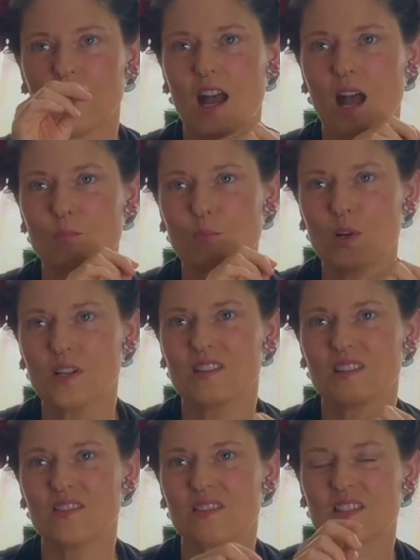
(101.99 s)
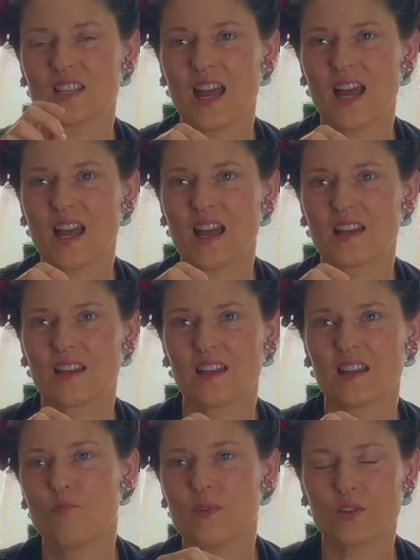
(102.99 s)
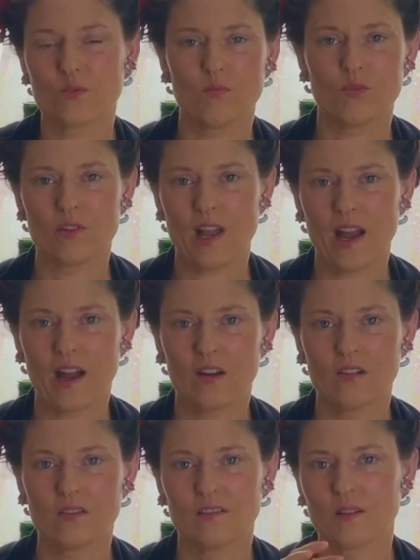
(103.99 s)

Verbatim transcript: I put in the tag Miserable Cow.